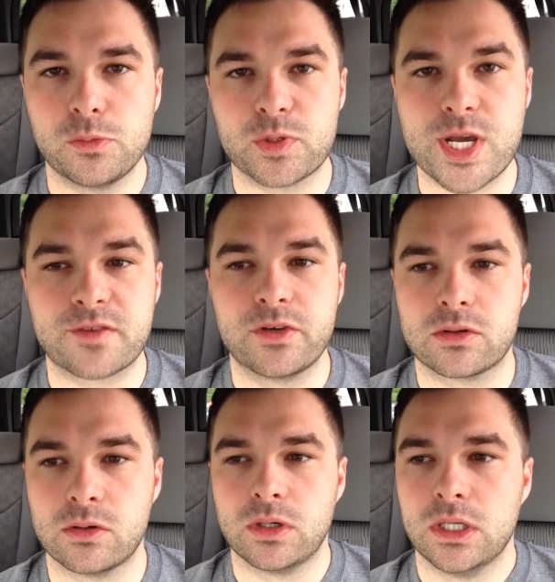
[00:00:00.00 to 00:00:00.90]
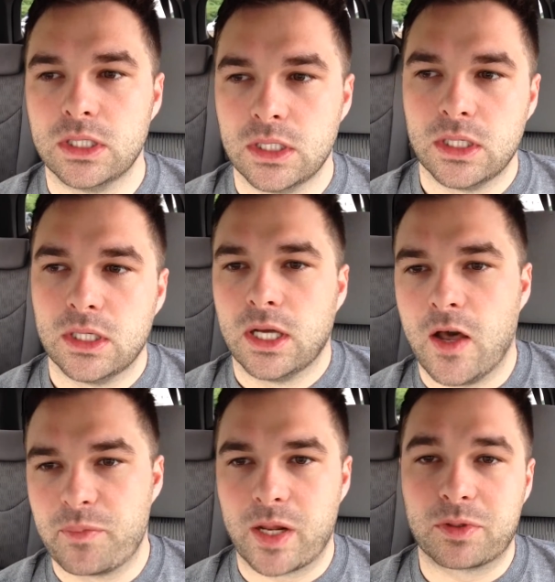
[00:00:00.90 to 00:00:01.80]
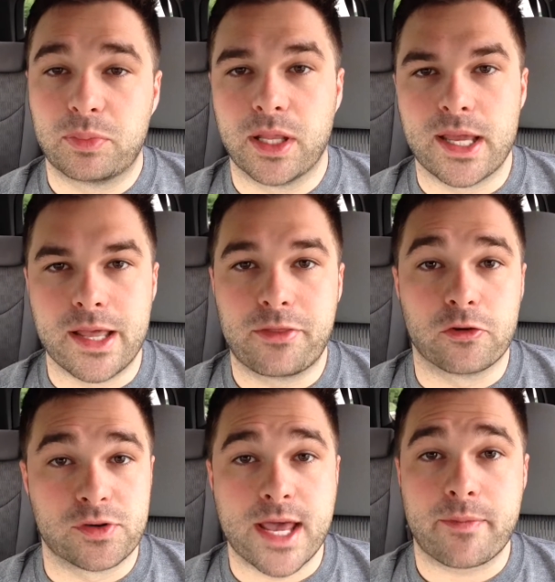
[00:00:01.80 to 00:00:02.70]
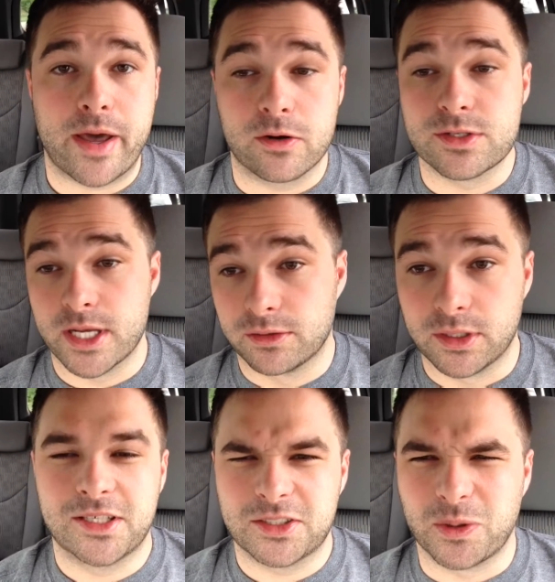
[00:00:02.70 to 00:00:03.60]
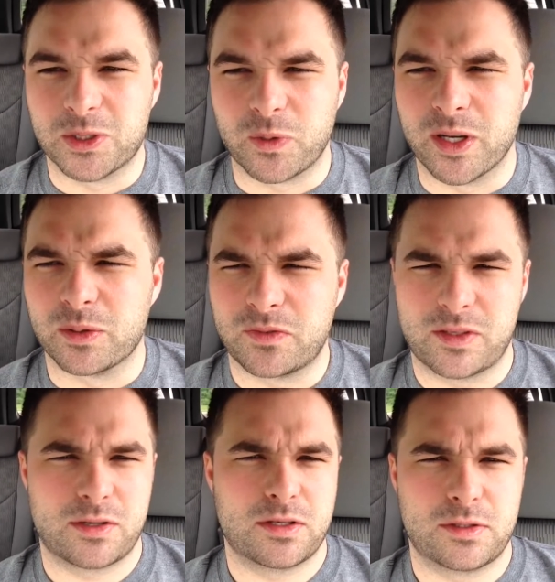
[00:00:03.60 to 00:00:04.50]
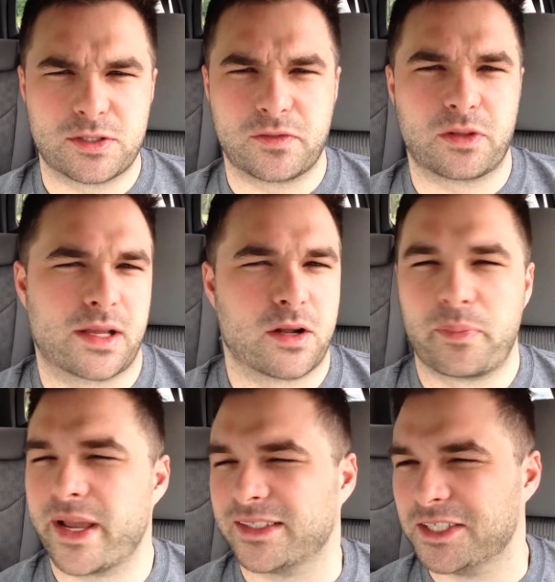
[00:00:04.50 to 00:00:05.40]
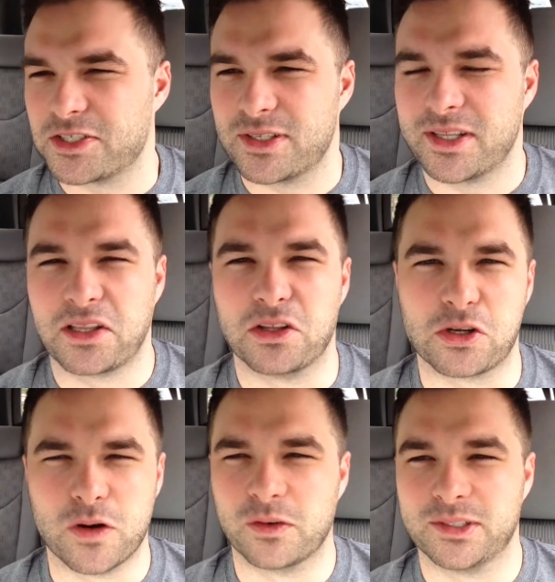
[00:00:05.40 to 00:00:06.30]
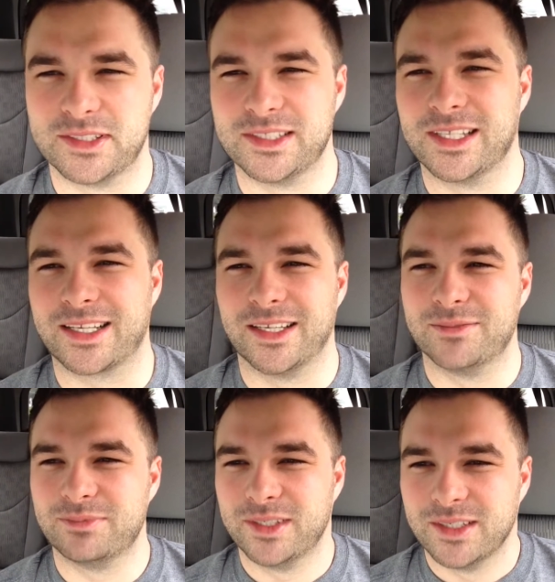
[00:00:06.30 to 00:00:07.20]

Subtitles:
protect vehicle, I've been able to play it through attack pattern Delta. It's always weird, especially if they're like not paying attention, and then look over and see like a